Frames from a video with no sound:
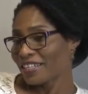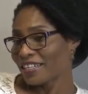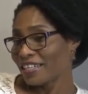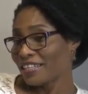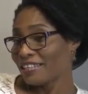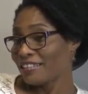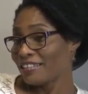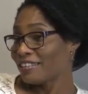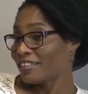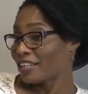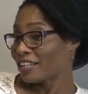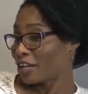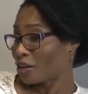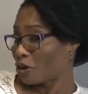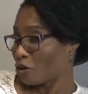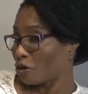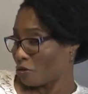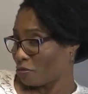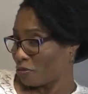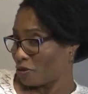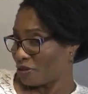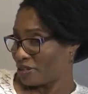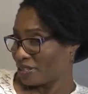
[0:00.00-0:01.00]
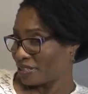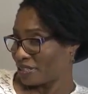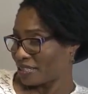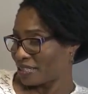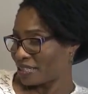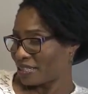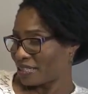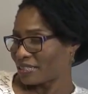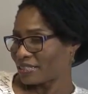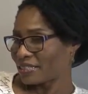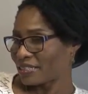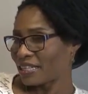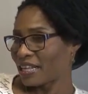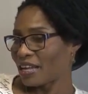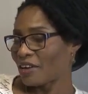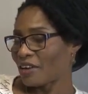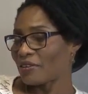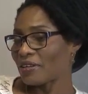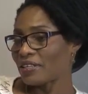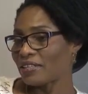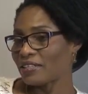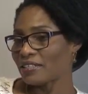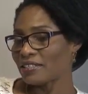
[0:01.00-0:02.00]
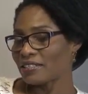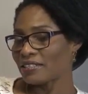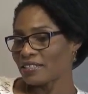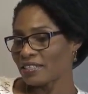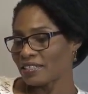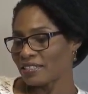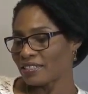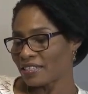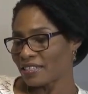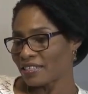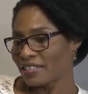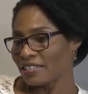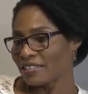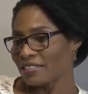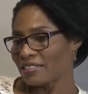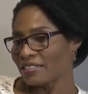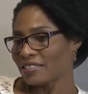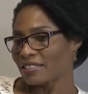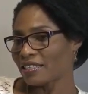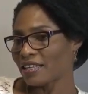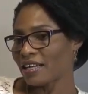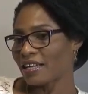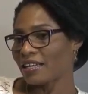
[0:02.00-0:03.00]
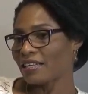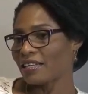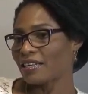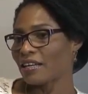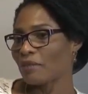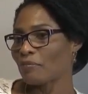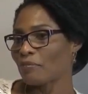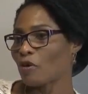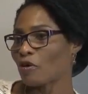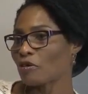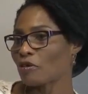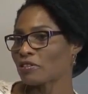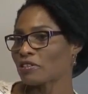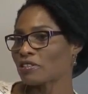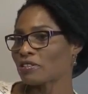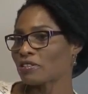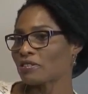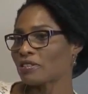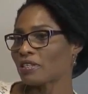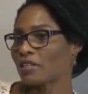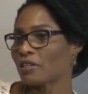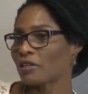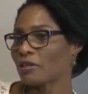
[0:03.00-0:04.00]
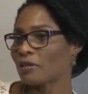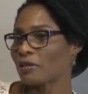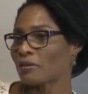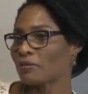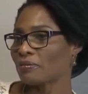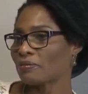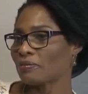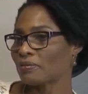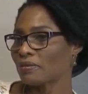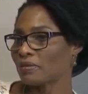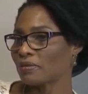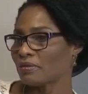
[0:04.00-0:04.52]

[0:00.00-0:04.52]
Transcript: in the communities. Now, in the cities and amongst um,